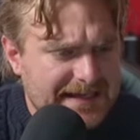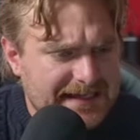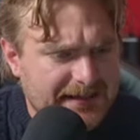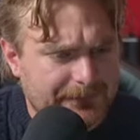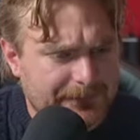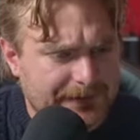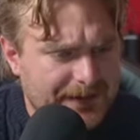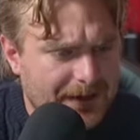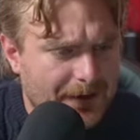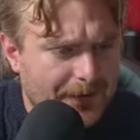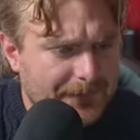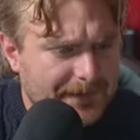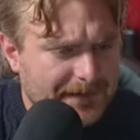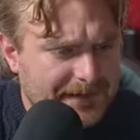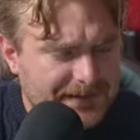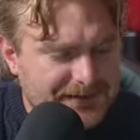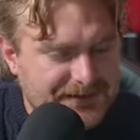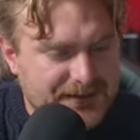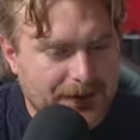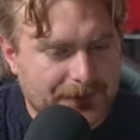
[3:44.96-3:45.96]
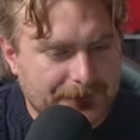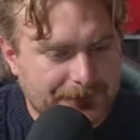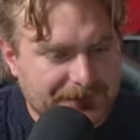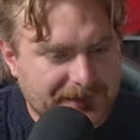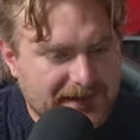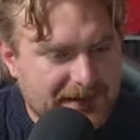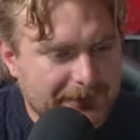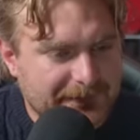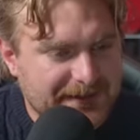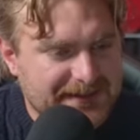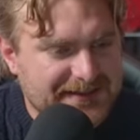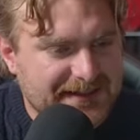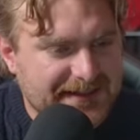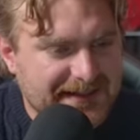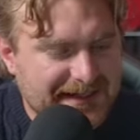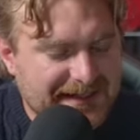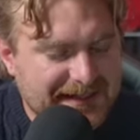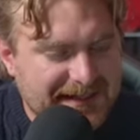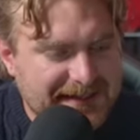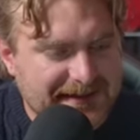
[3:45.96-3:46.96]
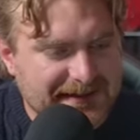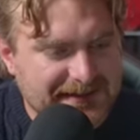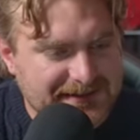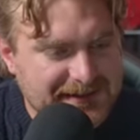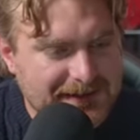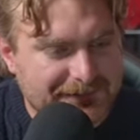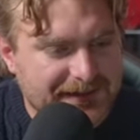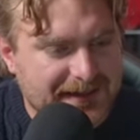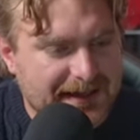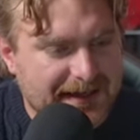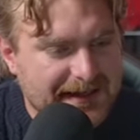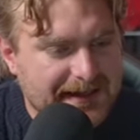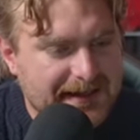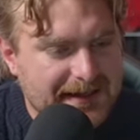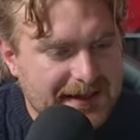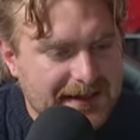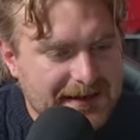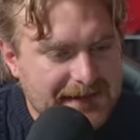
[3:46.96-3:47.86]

here we go. So we see in here this Levadani